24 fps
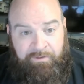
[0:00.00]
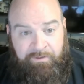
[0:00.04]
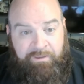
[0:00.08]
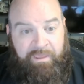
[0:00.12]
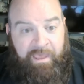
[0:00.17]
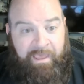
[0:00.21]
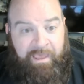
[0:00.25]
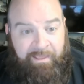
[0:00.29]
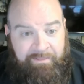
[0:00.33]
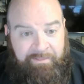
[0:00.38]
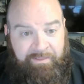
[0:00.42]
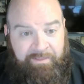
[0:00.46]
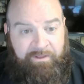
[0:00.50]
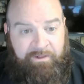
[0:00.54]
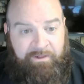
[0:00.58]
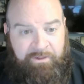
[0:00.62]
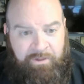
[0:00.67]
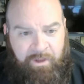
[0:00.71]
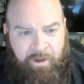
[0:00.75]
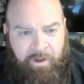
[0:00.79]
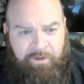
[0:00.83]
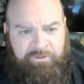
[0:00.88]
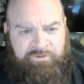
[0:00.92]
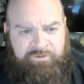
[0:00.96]
Caitlin
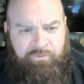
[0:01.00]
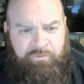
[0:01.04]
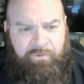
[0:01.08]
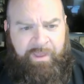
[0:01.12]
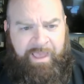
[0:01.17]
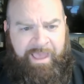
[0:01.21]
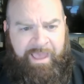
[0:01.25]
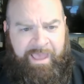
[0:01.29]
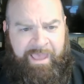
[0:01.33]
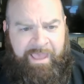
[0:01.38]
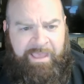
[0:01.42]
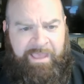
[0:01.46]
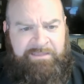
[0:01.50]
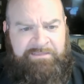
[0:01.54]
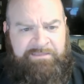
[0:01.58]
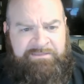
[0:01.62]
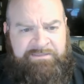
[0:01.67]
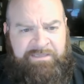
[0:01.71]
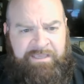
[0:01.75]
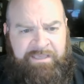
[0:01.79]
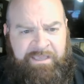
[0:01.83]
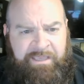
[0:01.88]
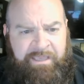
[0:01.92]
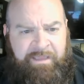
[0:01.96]
Clark drew
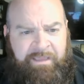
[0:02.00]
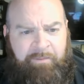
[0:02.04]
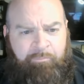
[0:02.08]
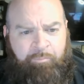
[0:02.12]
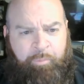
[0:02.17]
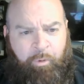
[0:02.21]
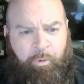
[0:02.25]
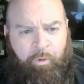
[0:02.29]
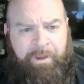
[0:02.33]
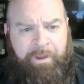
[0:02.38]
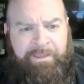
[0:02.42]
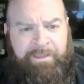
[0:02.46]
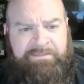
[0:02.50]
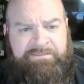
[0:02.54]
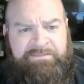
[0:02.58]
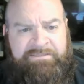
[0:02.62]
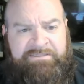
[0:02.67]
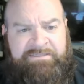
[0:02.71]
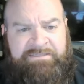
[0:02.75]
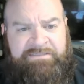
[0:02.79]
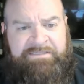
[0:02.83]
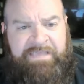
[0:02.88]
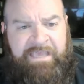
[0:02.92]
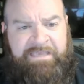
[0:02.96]
eighteen point
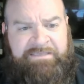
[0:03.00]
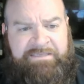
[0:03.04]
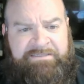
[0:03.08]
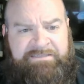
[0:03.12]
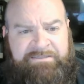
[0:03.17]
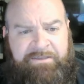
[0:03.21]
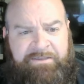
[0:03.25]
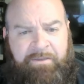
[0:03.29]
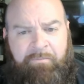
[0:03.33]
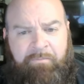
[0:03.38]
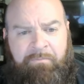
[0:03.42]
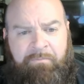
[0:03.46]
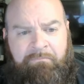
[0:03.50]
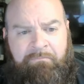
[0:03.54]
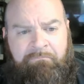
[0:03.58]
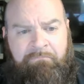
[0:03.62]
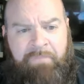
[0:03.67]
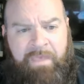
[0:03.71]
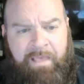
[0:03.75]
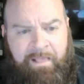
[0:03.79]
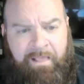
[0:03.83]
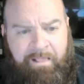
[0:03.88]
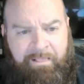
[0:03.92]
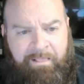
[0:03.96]
six
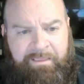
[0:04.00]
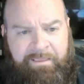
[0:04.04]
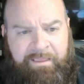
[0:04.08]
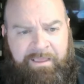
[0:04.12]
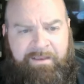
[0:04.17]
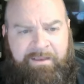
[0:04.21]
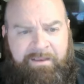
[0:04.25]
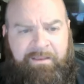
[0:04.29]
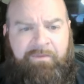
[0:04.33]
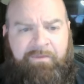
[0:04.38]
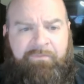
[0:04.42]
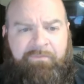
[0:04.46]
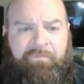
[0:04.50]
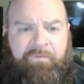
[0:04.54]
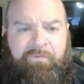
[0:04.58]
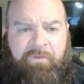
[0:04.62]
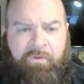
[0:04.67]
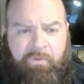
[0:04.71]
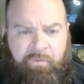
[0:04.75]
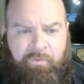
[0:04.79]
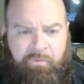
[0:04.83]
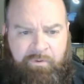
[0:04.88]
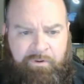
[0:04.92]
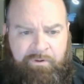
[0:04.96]
million
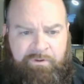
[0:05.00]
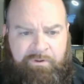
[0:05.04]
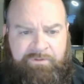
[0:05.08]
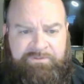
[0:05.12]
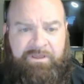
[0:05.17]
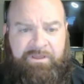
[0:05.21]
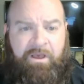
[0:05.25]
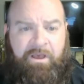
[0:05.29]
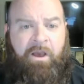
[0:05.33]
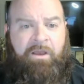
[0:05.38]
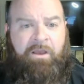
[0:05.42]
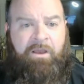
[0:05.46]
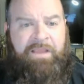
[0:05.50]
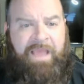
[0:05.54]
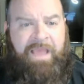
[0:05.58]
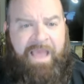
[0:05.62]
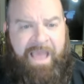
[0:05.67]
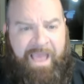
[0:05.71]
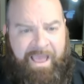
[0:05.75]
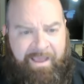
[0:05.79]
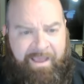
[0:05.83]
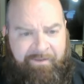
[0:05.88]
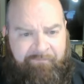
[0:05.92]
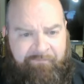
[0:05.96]
viewers on
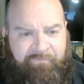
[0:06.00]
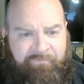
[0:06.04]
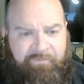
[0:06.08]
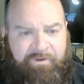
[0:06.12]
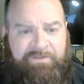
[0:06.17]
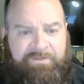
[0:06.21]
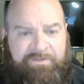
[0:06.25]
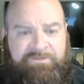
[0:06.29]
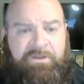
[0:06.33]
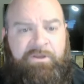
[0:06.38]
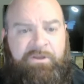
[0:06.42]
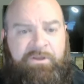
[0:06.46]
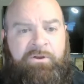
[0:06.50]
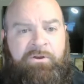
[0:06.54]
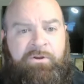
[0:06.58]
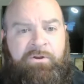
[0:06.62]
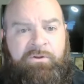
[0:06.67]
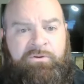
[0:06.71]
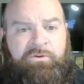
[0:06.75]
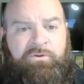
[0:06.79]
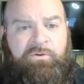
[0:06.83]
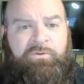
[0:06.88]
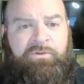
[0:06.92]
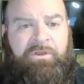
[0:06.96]
average
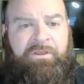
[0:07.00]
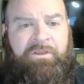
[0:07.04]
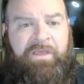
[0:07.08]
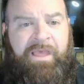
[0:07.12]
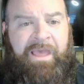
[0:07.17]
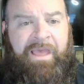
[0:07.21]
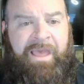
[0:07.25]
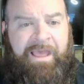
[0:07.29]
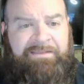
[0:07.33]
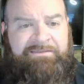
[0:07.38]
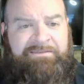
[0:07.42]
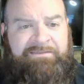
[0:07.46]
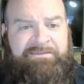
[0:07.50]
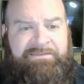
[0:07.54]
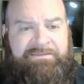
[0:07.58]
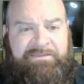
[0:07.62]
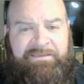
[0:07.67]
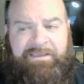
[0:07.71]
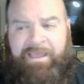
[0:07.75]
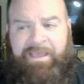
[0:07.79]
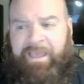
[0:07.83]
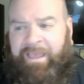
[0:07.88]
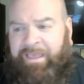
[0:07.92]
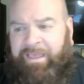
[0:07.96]
to the N
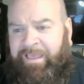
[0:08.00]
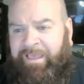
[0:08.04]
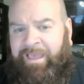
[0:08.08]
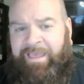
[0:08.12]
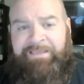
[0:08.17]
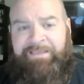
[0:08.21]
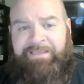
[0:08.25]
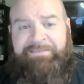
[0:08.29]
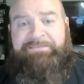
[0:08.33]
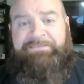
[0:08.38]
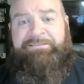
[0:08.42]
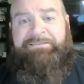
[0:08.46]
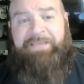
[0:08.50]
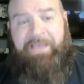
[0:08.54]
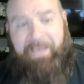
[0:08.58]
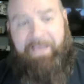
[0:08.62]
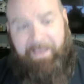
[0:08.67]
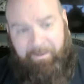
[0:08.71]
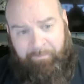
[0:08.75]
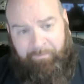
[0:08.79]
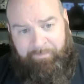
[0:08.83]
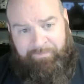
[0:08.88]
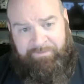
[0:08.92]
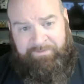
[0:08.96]
C A A
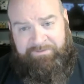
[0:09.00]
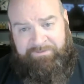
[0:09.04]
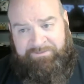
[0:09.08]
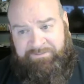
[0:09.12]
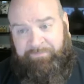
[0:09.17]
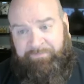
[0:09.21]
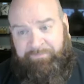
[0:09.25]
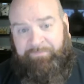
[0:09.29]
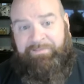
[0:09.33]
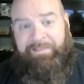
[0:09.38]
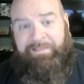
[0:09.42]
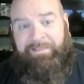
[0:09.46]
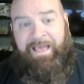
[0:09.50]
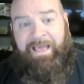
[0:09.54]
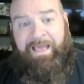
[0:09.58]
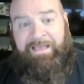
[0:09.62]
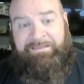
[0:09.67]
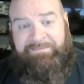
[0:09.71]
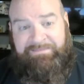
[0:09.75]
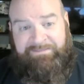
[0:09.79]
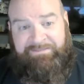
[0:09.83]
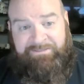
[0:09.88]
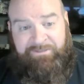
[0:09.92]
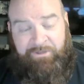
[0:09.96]
championship
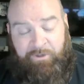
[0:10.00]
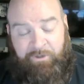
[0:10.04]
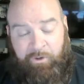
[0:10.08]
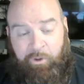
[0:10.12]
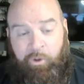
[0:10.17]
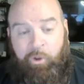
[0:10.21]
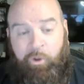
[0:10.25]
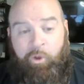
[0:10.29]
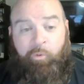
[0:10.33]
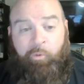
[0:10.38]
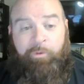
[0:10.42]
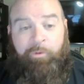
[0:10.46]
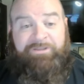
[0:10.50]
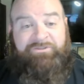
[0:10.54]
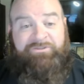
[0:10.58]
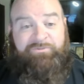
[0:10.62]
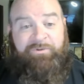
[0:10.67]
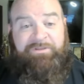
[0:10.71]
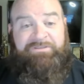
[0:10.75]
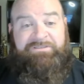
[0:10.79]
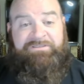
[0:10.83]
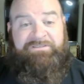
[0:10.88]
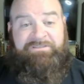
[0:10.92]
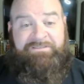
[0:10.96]
last year, which
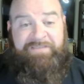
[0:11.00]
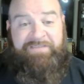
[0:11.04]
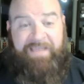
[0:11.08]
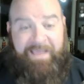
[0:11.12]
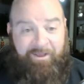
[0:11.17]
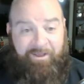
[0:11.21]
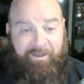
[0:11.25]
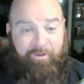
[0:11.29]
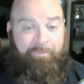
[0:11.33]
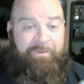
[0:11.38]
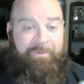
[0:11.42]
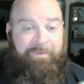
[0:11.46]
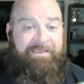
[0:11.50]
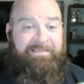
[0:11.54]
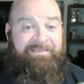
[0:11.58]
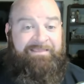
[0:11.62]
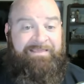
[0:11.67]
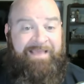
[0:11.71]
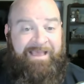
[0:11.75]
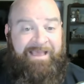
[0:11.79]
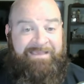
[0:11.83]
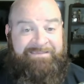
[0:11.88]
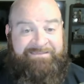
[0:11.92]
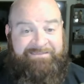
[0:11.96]
would still be
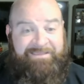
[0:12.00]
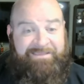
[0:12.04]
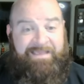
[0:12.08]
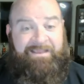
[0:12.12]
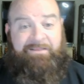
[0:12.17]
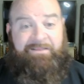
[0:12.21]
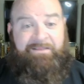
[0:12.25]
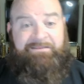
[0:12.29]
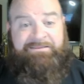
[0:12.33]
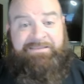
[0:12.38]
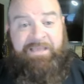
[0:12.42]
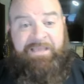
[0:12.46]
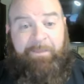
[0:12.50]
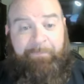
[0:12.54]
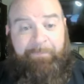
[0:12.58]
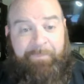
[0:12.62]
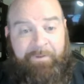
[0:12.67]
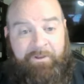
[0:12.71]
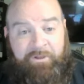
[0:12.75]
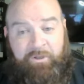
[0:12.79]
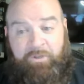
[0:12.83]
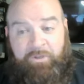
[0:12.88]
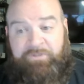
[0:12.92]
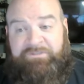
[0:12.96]
less than a
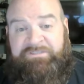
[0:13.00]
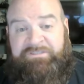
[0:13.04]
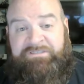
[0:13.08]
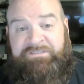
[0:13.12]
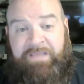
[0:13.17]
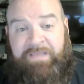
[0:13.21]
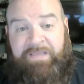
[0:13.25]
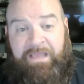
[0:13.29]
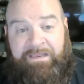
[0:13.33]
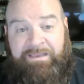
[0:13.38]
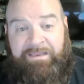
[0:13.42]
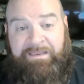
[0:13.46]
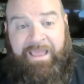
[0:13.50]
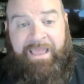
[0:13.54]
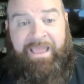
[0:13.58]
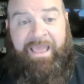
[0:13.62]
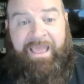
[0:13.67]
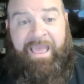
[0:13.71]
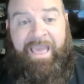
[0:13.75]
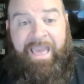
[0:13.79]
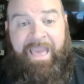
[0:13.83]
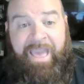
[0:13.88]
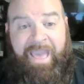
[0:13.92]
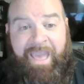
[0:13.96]
typical Sunday
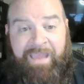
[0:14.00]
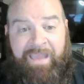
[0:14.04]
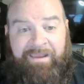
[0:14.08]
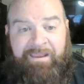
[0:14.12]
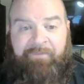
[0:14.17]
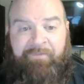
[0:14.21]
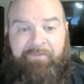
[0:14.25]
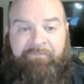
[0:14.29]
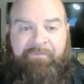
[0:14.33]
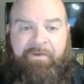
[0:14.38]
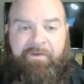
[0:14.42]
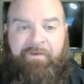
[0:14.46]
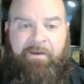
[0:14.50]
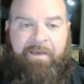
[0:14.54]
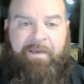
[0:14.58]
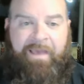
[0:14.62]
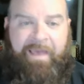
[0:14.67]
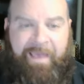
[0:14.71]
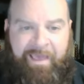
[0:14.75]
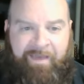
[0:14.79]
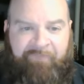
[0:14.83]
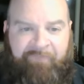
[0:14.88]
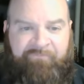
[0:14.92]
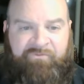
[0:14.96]
N F L
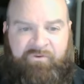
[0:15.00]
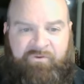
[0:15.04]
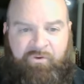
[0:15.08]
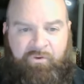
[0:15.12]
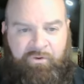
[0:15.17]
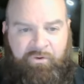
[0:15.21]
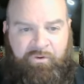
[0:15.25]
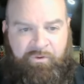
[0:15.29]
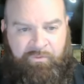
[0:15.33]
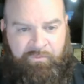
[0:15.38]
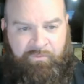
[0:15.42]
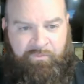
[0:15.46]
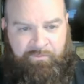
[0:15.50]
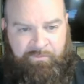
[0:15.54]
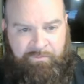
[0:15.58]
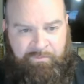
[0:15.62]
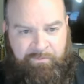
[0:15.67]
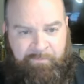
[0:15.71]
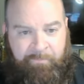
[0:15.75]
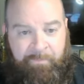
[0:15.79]
afternoon.